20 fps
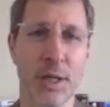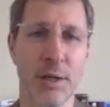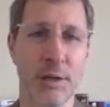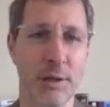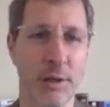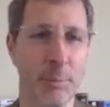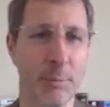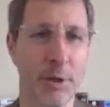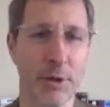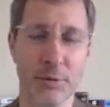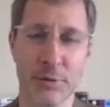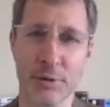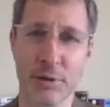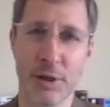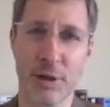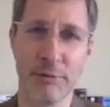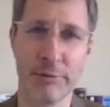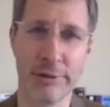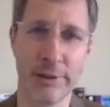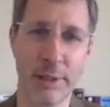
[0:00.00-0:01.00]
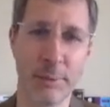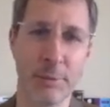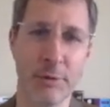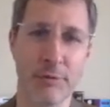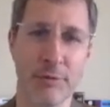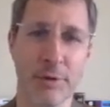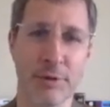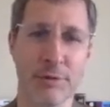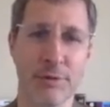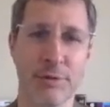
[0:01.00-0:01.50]
I'm not going to cover lambda
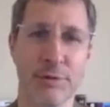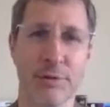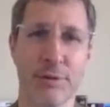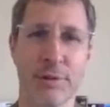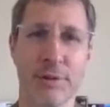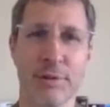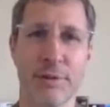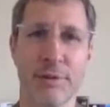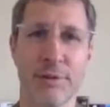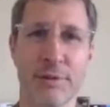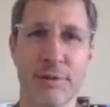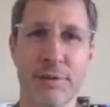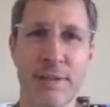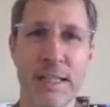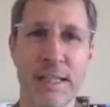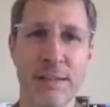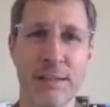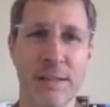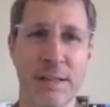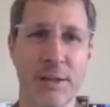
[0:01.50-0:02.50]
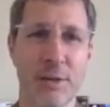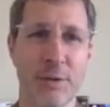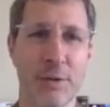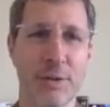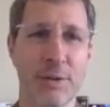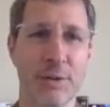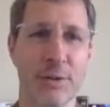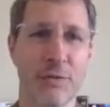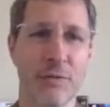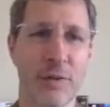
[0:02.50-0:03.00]
functions in detail in this
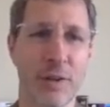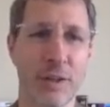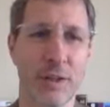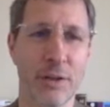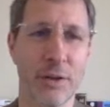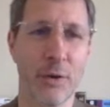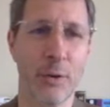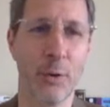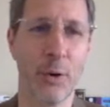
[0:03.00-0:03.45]
video,